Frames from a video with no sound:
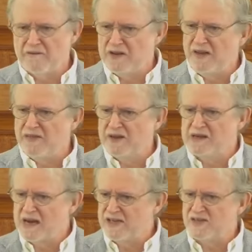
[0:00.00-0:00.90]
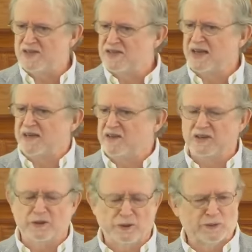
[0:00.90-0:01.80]
have anything nice to say
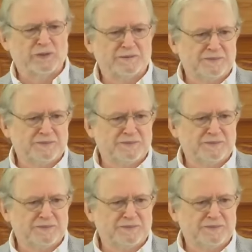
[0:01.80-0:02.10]
to you.